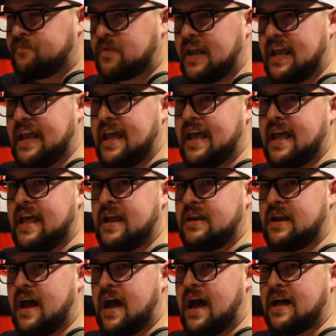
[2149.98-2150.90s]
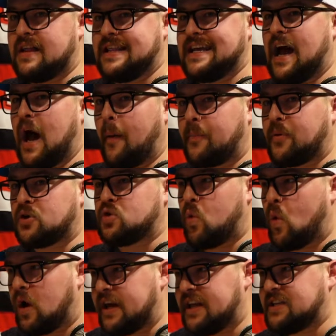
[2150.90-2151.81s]
in the upper
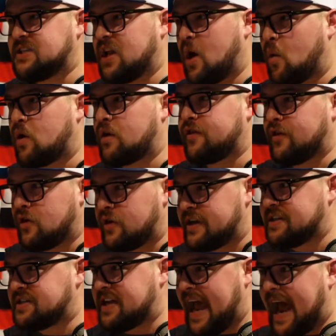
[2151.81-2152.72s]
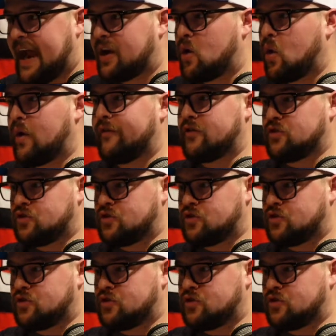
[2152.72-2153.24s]
20s, lower 30s category for